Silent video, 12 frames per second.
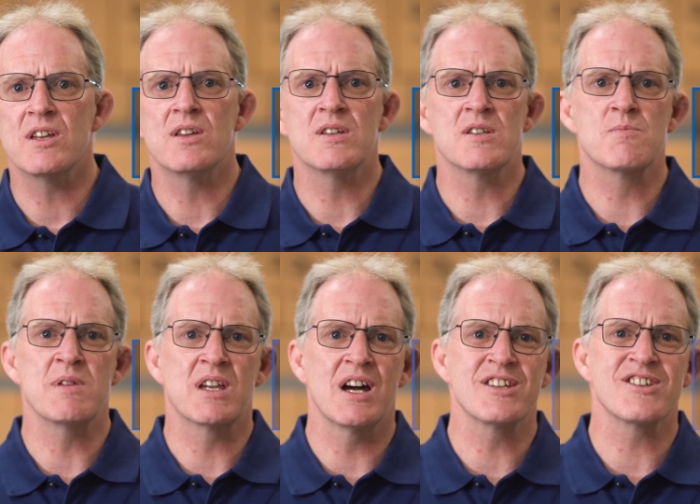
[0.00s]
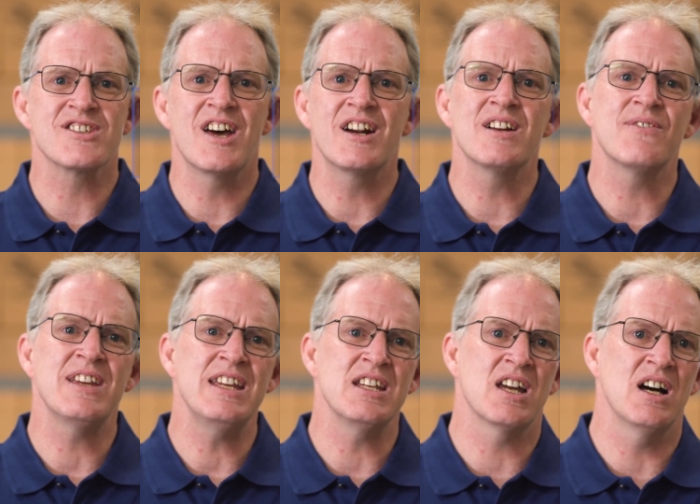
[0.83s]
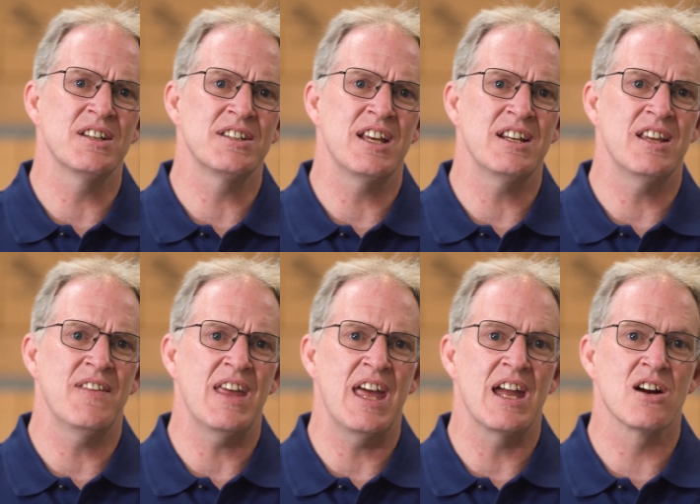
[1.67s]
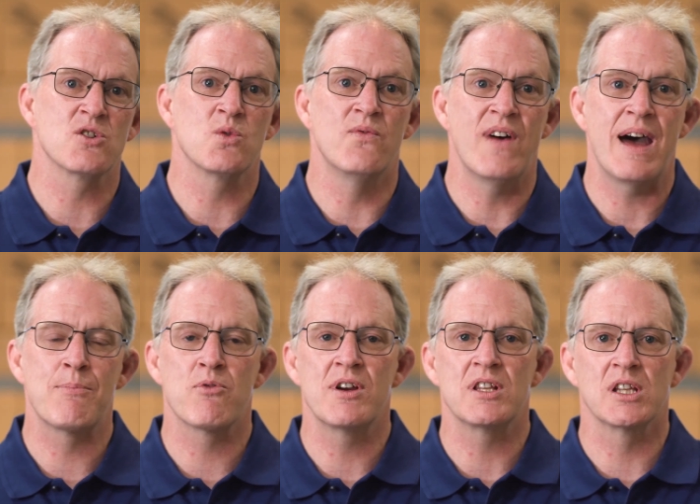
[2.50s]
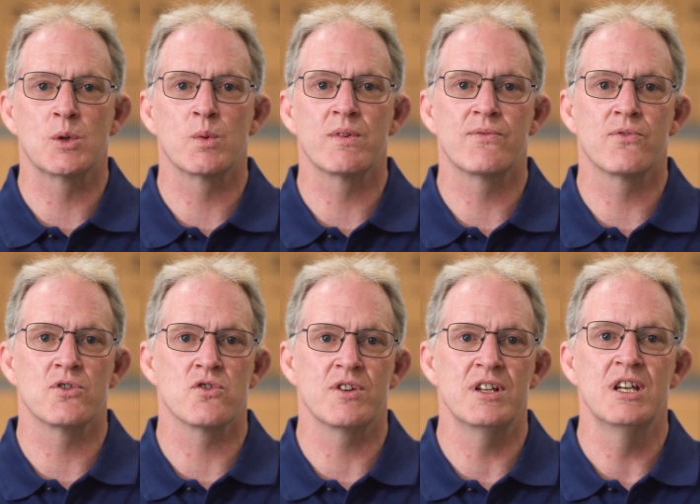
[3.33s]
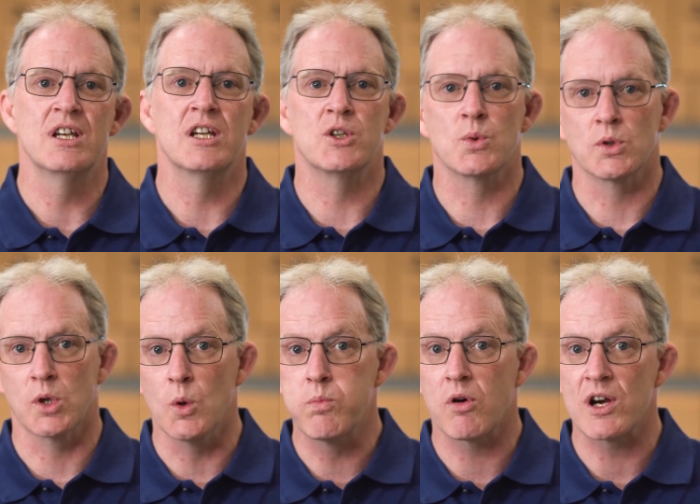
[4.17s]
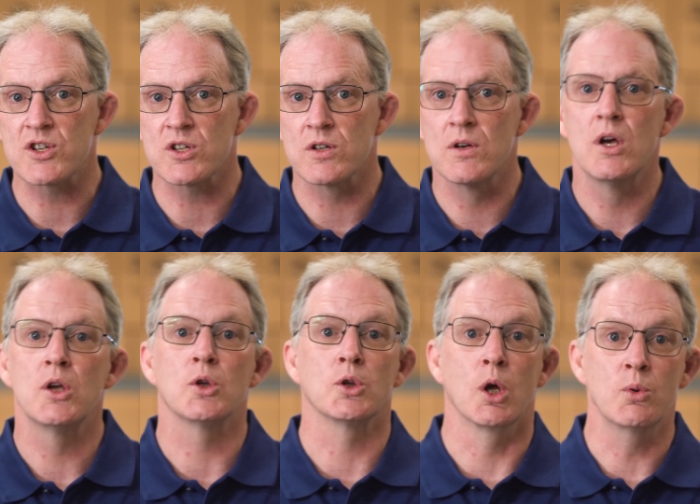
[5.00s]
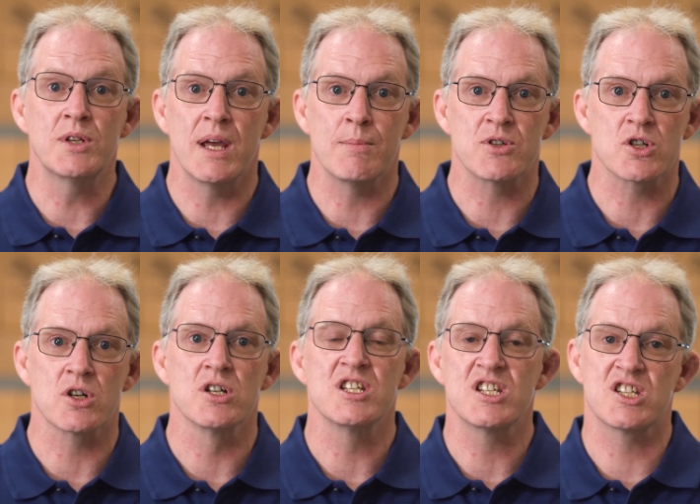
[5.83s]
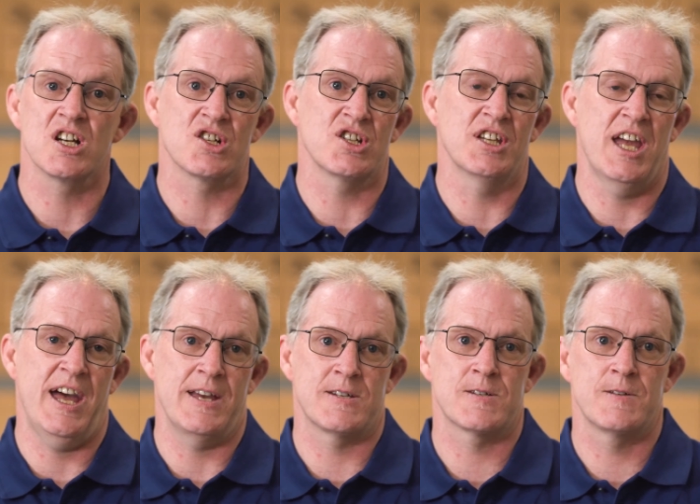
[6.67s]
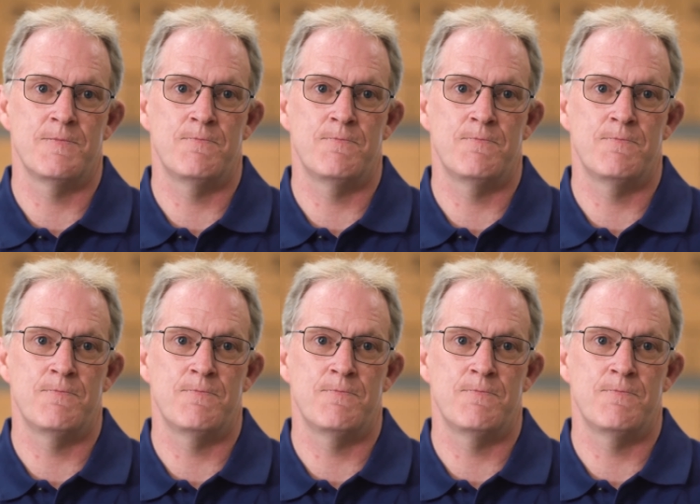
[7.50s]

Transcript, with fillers: is because there's not enough heat content in the air to evaporate the liquid refrigerant into a low pressure, low temperature suction gas.